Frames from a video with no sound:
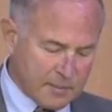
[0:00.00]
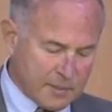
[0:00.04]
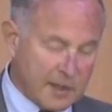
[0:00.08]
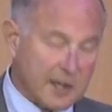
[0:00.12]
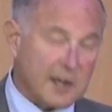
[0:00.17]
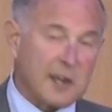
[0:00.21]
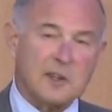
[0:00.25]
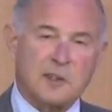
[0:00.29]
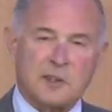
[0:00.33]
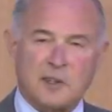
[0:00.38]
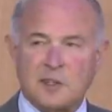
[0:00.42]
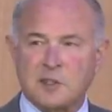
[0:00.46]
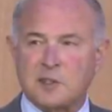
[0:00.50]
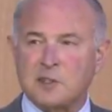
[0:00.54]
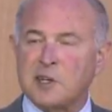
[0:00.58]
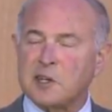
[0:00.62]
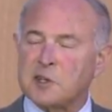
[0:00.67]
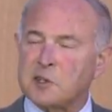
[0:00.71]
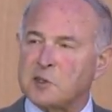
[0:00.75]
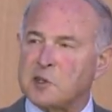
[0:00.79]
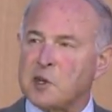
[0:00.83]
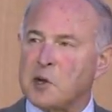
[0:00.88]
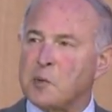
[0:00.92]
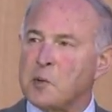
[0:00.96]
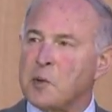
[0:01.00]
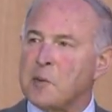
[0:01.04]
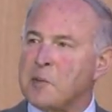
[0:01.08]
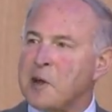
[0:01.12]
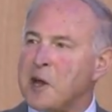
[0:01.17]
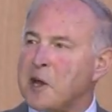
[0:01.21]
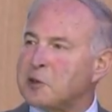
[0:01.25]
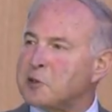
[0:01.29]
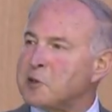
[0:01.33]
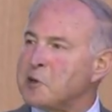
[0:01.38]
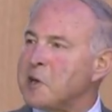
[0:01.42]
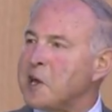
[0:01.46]
And as I like to say, when
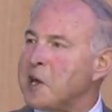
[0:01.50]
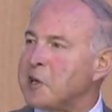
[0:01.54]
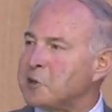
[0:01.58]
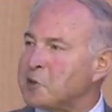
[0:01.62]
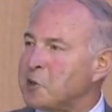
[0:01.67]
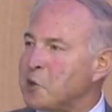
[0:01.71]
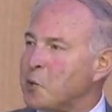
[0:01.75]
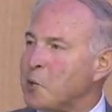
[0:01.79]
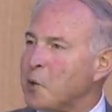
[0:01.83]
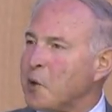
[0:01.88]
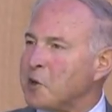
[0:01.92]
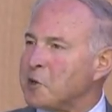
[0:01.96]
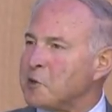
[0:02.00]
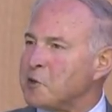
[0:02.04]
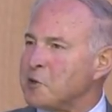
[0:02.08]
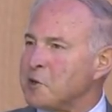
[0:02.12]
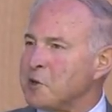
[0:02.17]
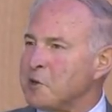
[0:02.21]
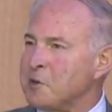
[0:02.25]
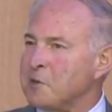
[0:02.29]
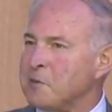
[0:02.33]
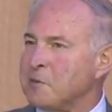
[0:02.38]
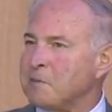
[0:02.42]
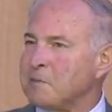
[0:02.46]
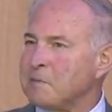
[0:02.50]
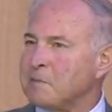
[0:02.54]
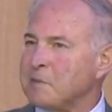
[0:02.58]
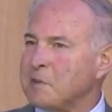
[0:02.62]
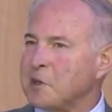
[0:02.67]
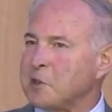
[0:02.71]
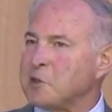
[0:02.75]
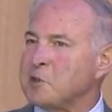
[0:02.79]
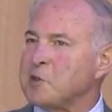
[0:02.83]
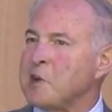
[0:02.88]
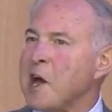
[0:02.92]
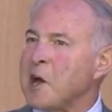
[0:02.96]
Madison asks a question,
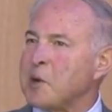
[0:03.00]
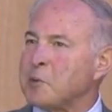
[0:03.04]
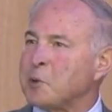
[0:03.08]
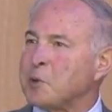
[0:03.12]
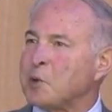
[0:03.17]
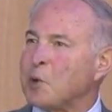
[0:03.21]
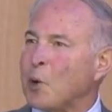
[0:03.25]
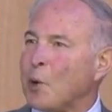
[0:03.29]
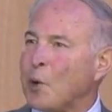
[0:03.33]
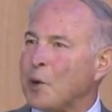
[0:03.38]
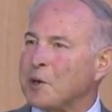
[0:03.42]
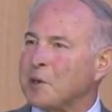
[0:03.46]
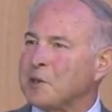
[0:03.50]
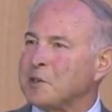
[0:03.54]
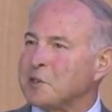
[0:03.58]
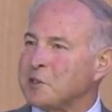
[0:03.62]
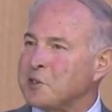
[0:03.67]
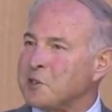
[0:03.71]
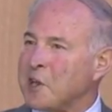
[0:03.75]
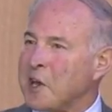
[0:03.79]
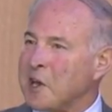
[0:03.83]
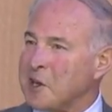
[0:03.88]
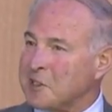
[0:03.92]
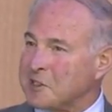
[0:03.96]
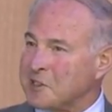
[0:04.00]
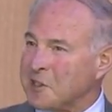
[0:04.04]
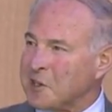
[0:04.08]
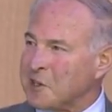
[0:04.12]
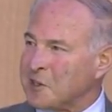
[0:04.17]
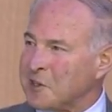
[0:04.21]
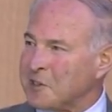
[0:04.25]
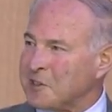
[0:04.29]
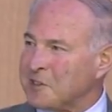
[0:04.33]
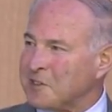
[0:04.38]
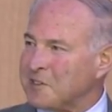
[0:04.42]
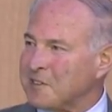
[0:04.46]
it's not rhetorical, it's
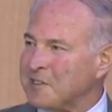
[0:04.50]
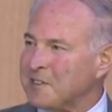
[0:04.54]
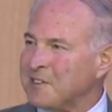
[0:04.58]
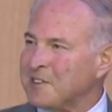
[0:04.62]
analytical.